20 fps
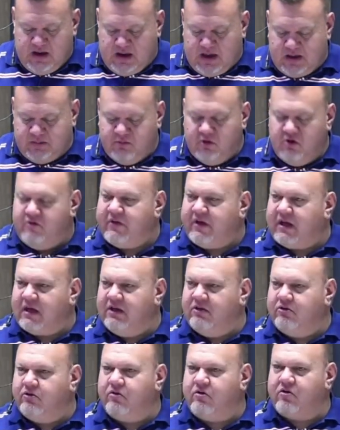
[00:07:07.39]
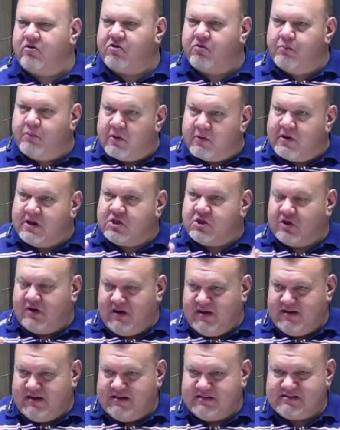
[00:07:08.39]
and moving into the spiritual
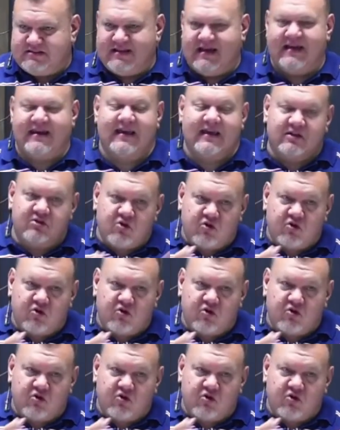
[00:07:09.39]
understanding,